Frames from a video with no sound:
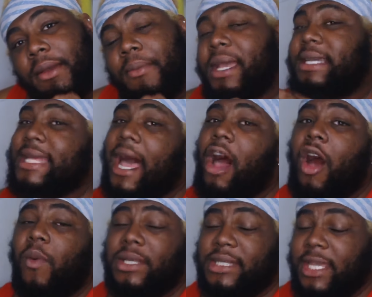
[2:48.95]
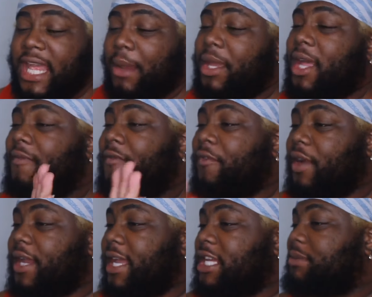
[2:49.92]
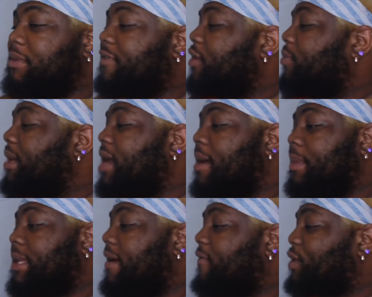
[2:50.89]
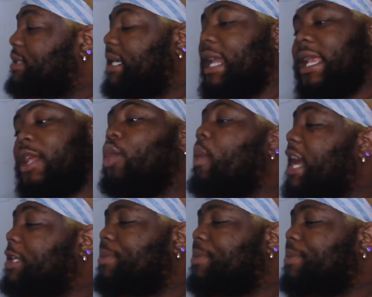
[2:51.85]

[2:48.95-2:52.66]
Because I always say you gotta become friends before you become lovers anyways.